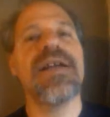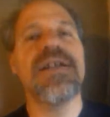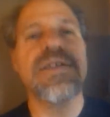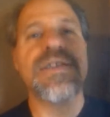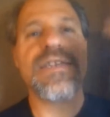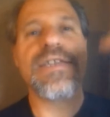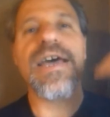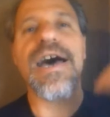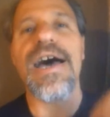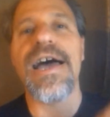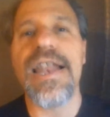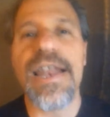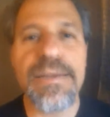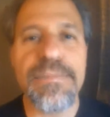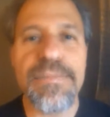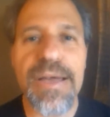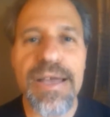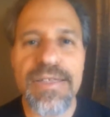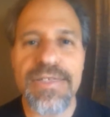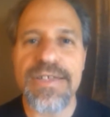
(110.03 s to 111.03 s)
dialing
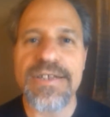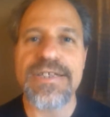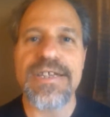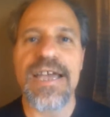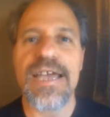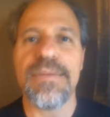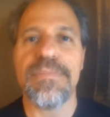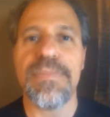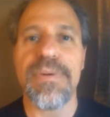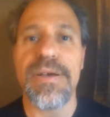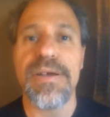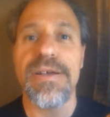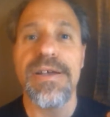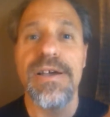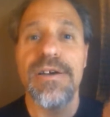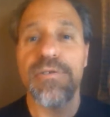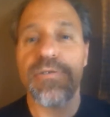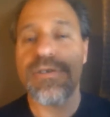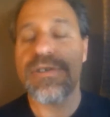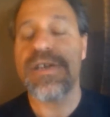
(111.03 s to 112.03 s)
back the taper or
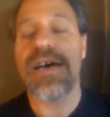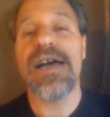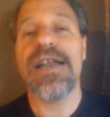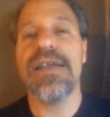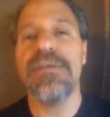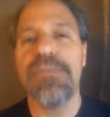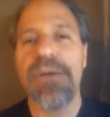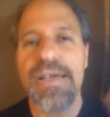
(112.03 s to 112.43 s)
dialing back